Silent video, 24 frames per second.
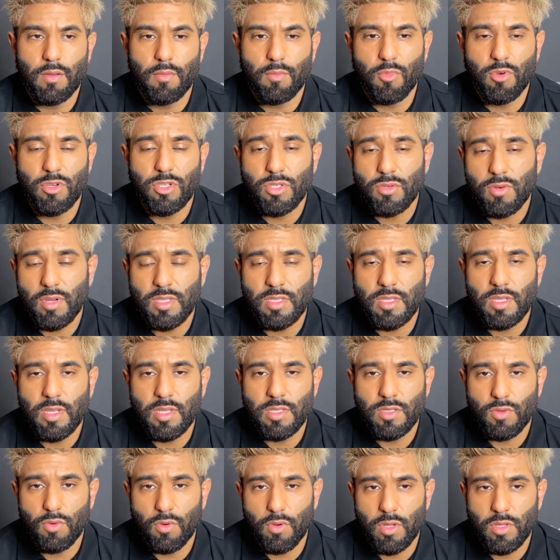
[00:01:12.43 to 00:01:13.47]
moisturizing
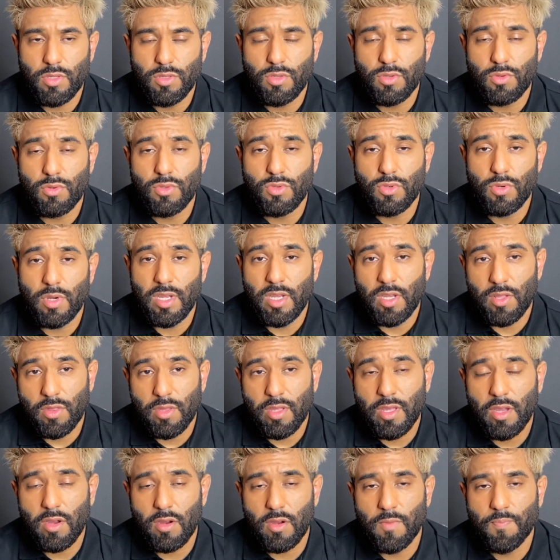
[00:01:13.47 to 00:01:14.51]
is going to dry out
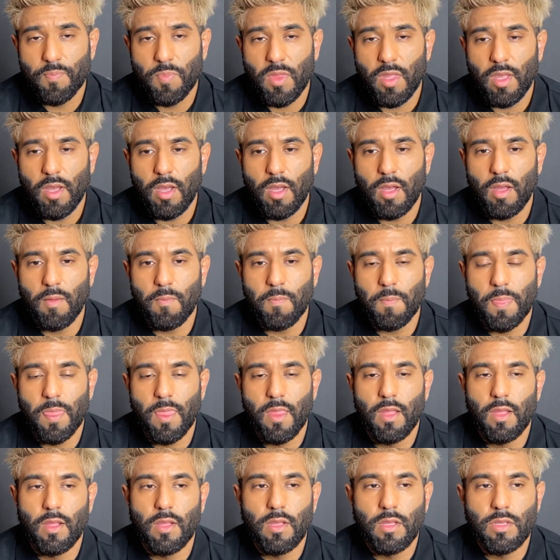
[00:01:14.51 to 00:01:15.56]
the hair.
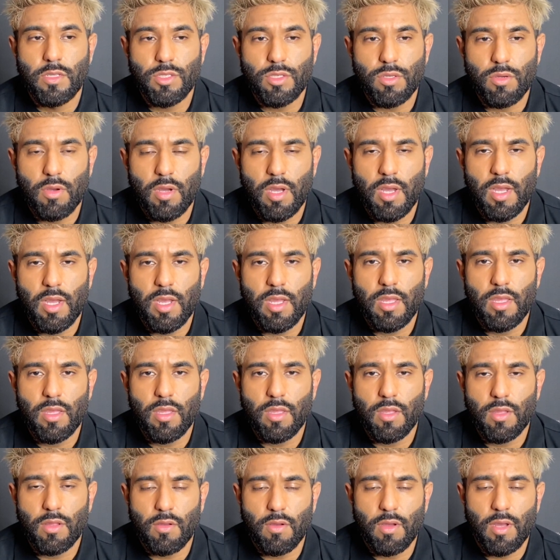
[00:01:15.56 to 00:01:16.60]
So
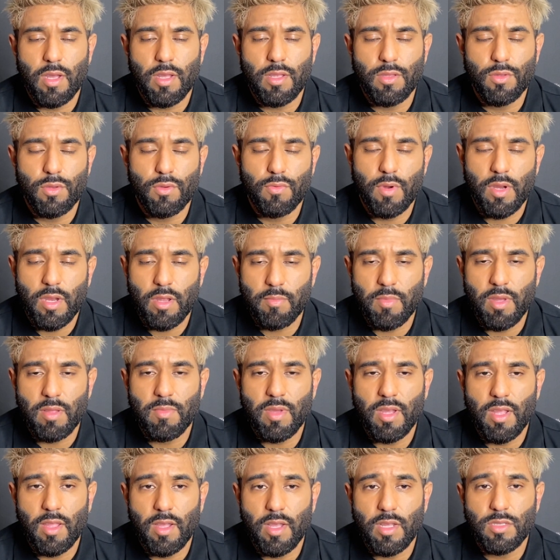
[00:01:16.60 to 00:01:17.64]
I do recommend
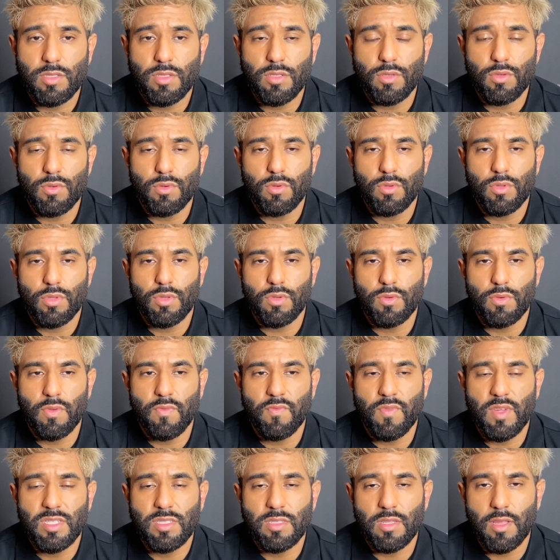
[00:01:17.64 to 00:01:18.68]
my clients to
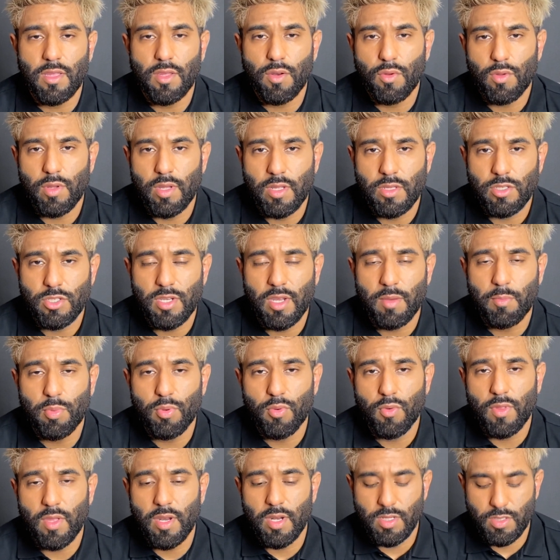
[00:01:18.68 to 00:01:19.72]
invest a little in
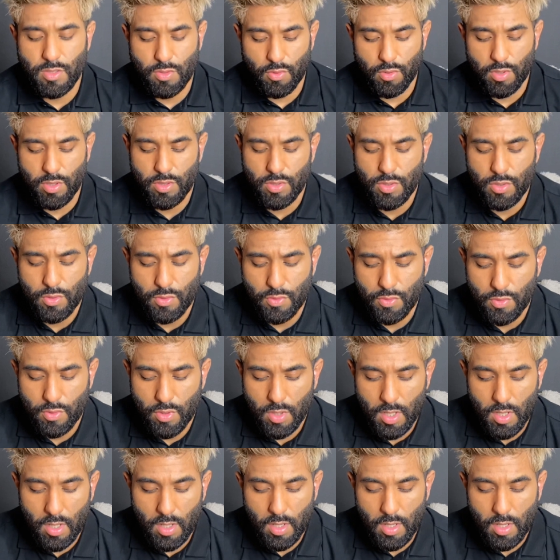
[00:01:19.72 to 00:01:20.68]
shampoo that is going to